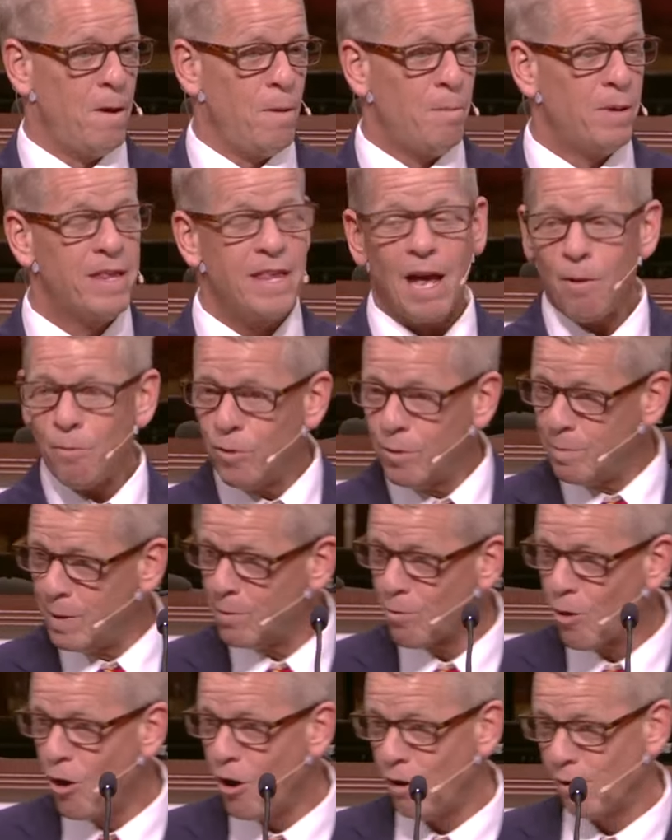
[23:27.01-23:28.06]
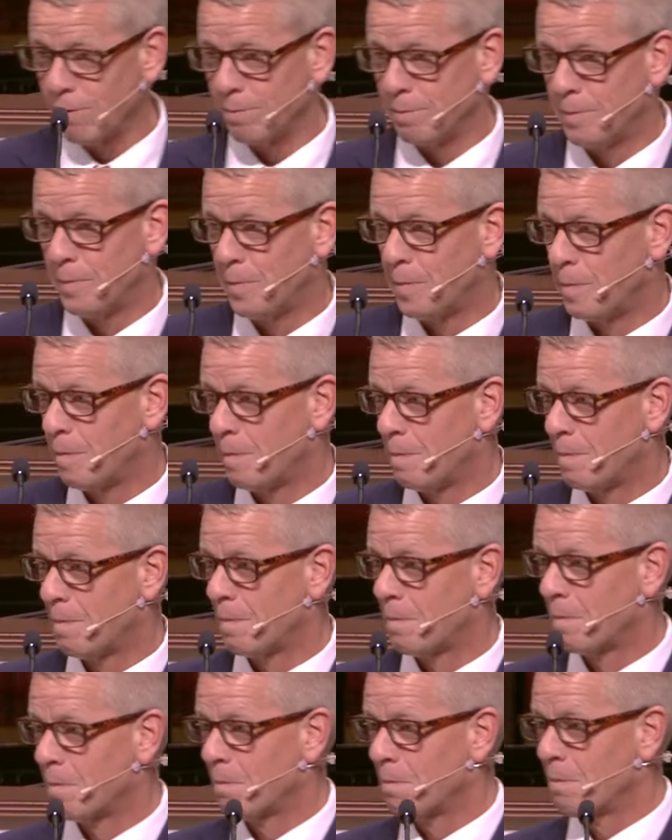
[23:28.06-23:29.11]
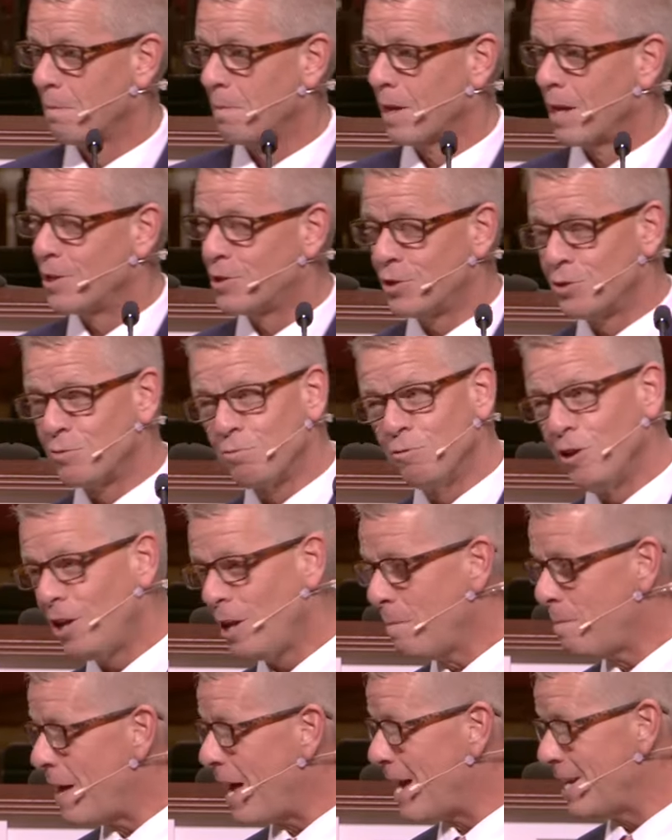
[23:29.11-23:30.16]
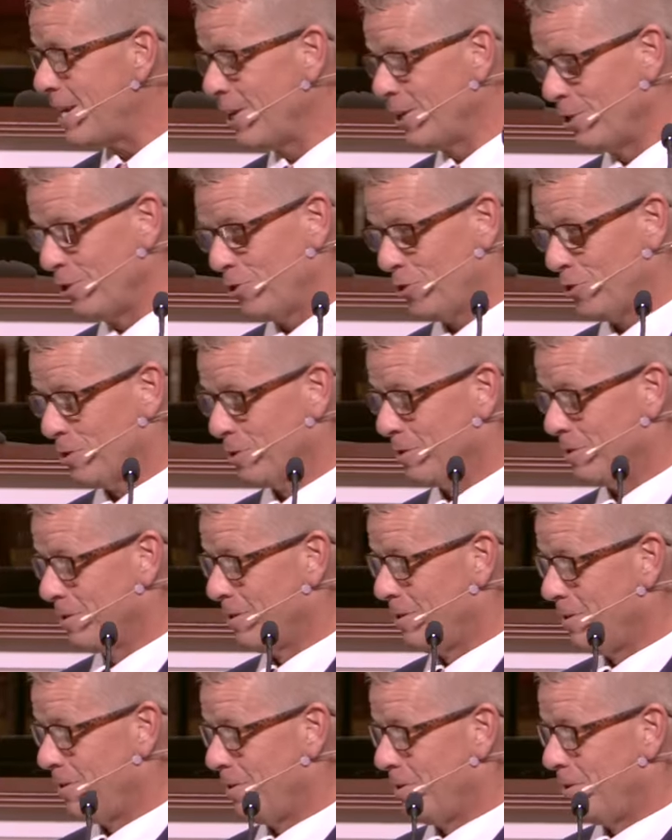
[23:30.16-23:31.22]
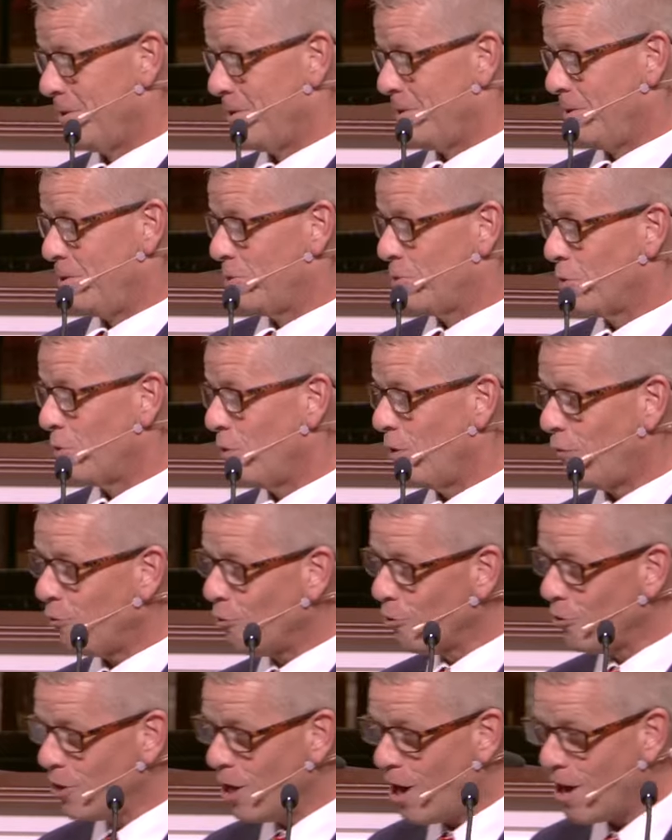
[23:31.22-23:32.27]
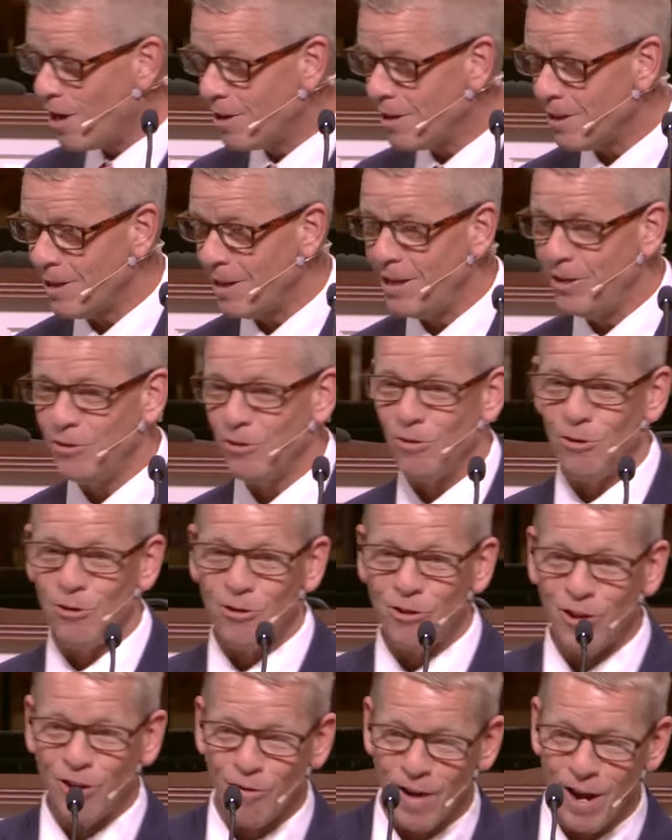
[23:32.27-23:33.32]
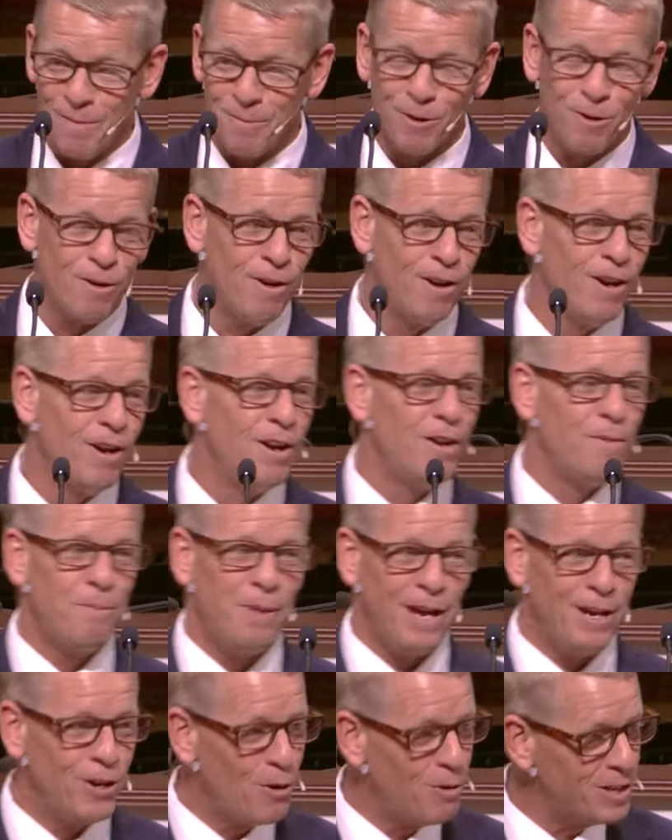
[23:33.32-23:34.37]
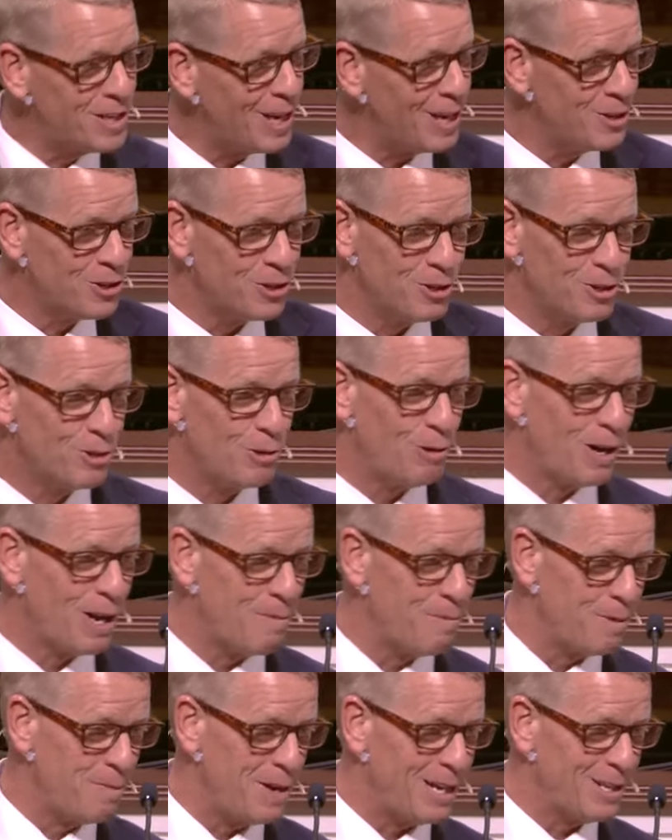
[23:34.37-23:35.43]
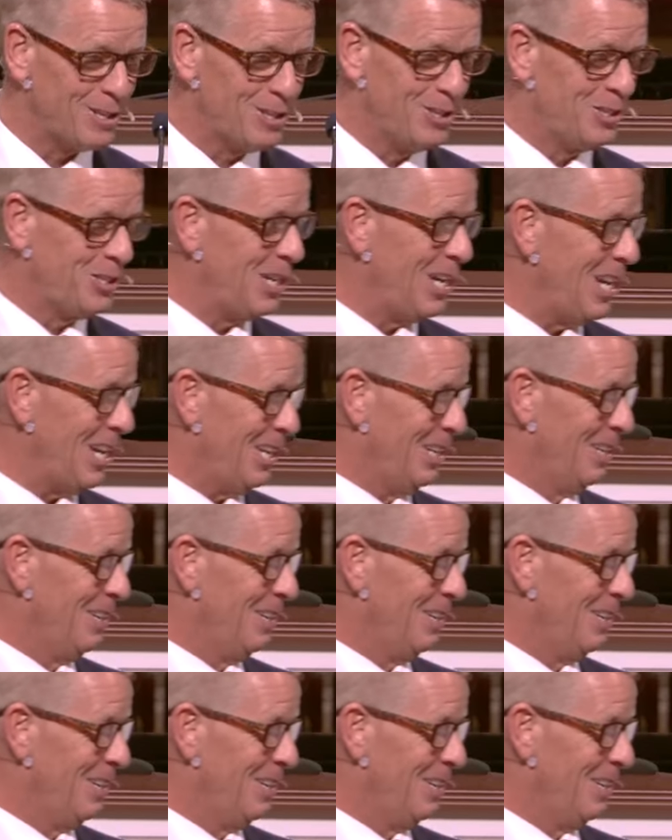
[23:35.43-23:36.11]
But that would be wrong. This is really bad English. So if you're young and you're learning grammar, pay no attention to what I'm about to say.